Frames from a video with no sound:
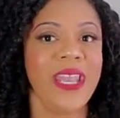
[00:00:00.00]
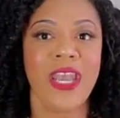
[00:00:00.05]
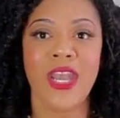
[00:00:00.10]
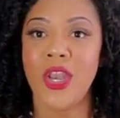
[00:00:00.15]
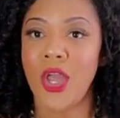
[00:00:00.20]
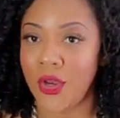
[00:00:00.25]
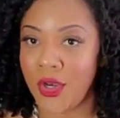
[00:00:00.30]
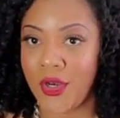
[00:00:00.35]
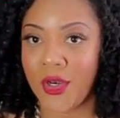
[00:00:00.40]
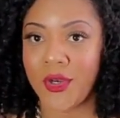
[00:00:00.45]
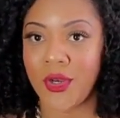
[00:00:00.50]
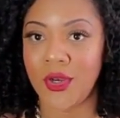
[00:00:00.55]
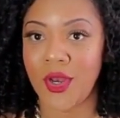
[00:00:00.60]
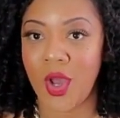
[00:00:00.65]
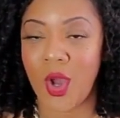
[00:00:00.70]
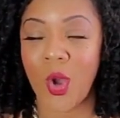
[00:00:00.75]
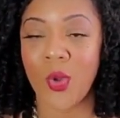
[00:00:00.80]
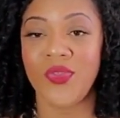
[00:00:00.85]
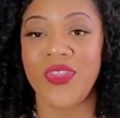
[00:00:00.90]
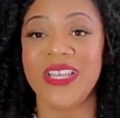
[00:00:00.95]
No, no, no,
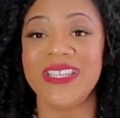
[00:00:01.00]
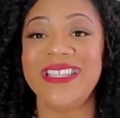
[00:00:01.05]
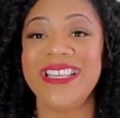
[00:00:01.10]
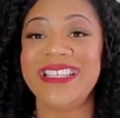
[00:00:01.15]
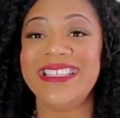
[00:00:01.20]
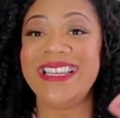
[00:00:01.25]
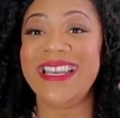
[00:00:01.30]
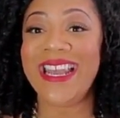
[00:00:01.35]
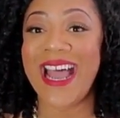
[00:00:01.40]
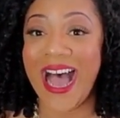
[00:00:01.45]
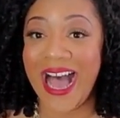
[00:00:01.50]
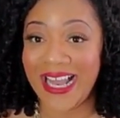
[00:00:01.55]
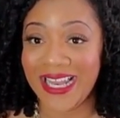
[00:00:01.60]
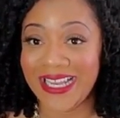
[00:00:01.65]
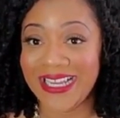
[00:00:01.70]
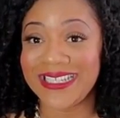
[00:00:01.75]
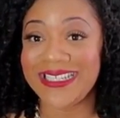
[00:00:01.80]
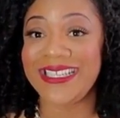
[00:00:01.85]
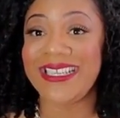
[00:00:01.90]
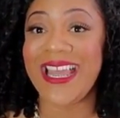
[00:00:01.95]
no. This is
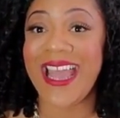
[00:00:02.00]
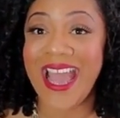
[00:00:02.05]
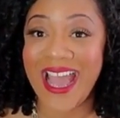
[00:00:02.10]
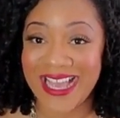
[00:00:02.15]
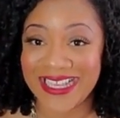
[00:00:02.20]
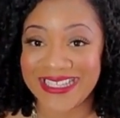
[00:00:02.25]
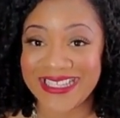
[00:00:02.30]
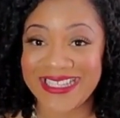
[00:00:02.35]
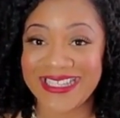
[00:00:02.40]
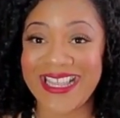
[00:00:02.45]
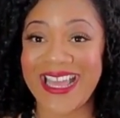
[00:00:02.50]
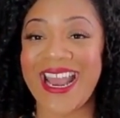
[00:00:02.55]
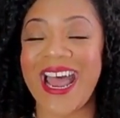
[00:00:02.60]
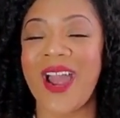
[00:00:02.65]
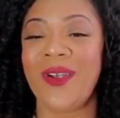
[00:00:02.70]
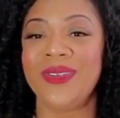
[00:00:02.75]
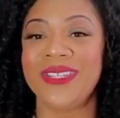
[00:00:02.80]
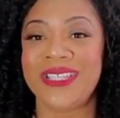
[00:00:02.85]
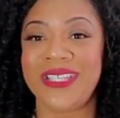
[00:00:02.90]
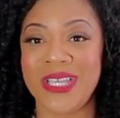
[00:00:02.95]
knowledge, yes, that
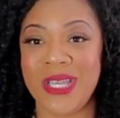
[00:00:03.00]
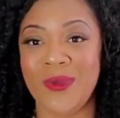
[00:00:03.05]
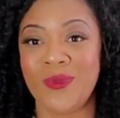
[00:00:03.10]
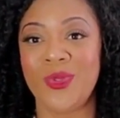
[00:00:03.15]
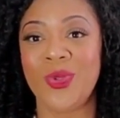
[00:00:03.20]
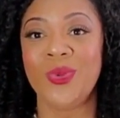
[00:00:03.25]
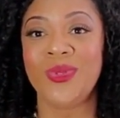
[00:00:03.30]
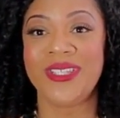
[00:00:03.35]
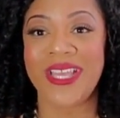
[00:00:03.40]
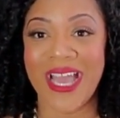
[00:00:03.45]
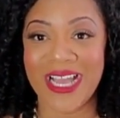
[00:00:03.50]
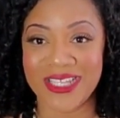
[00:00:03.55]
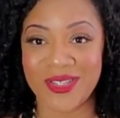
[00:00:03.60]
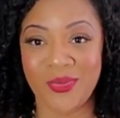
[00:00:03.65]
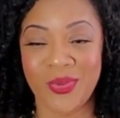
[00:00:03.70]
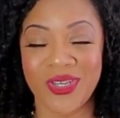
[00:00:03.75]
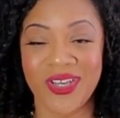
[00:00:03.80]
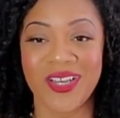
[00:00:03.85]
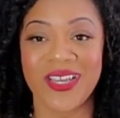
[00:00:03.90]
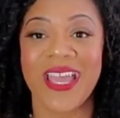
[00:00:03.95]
I received through
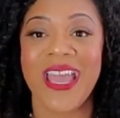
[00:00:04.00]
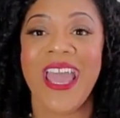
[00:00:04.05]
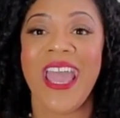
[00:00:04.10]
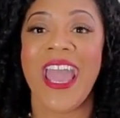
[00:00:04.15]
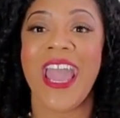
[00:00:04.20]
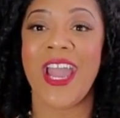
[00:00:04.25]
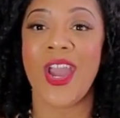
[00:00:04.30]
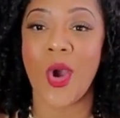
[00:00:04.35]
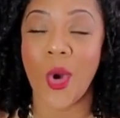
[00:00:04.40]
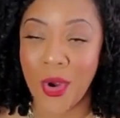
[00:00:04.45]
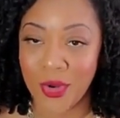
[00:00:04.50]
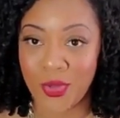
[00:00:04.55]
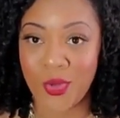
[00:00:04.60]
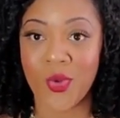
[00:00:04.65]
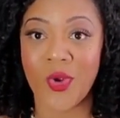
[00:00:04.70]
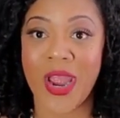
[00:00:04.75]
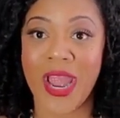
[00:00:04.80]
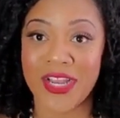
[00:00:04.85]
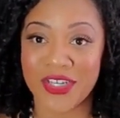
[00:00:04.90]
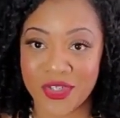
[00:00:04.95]
textbook and going
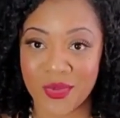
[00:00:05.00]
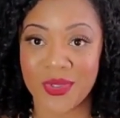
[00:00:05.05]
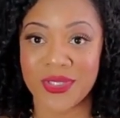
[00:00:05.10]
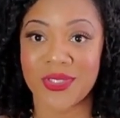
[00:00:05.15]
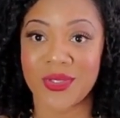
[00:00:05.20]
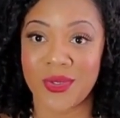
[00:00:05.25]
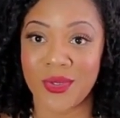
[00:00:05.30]
through graduate